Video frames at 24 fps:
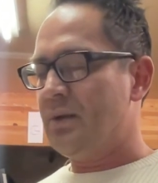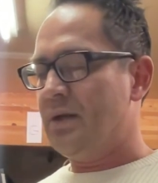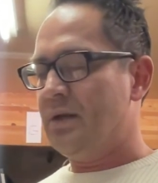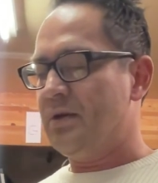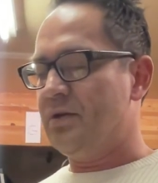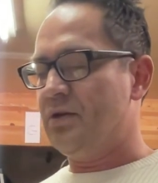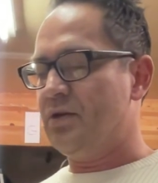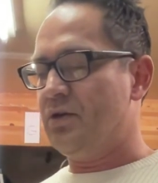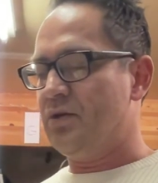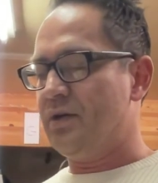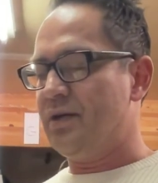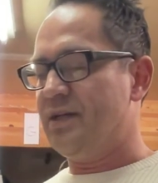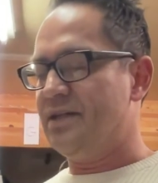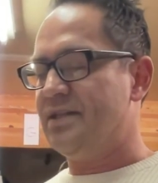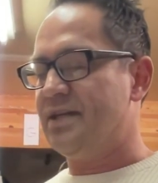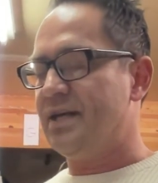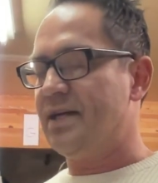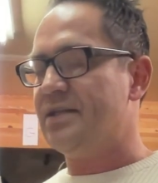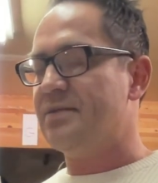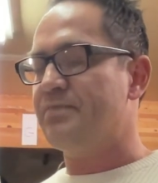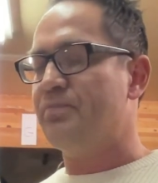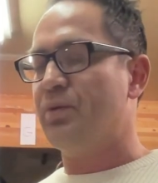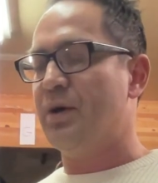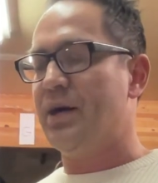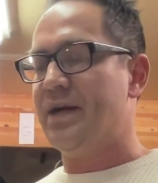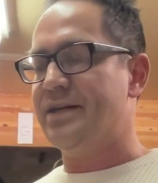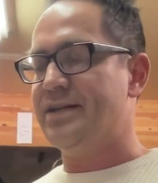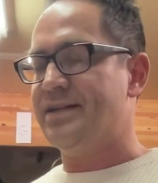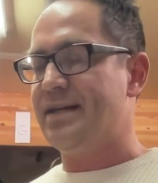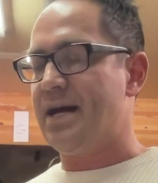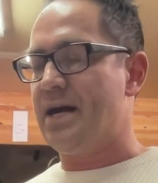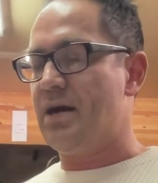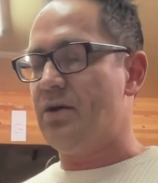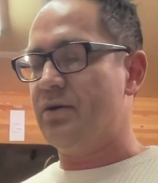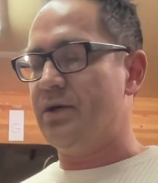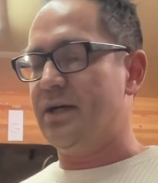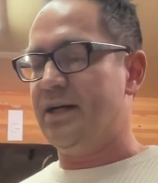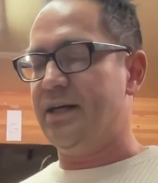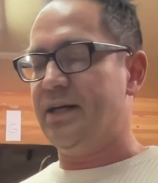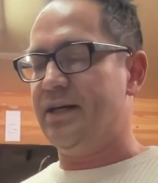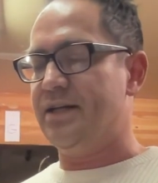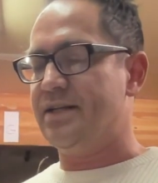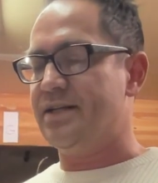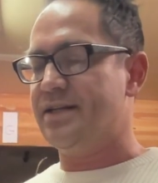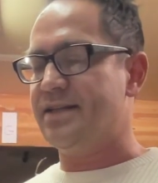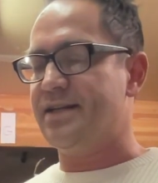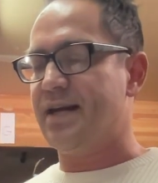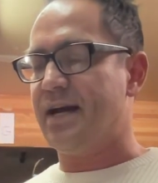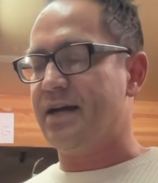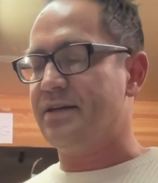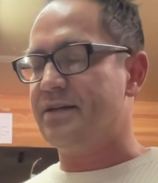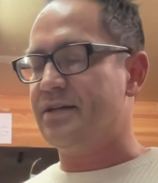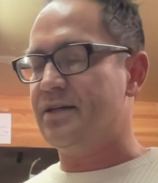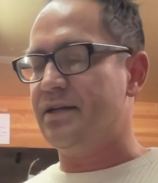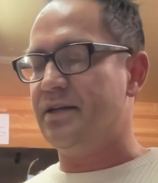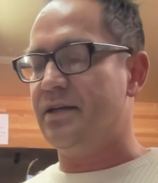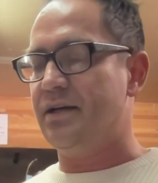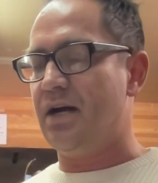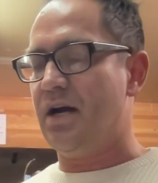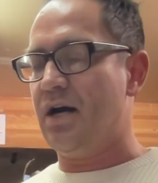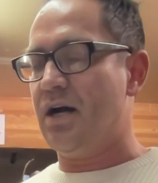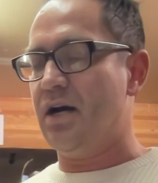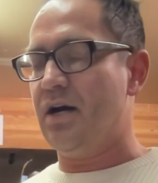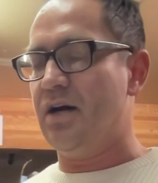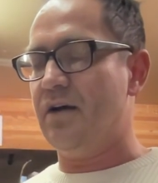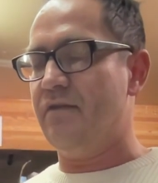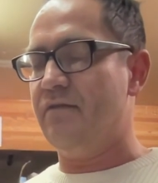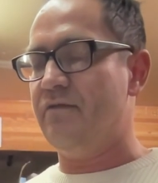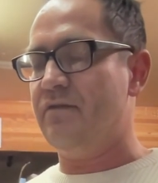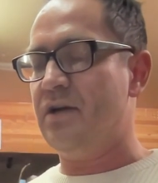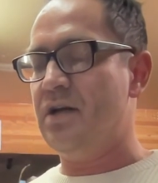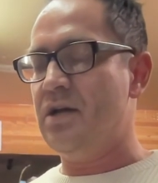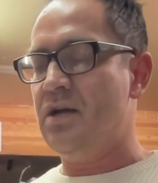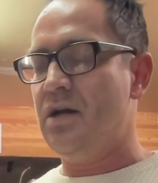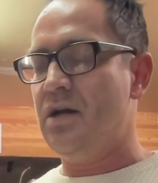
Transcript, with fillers: you know he does break down each section of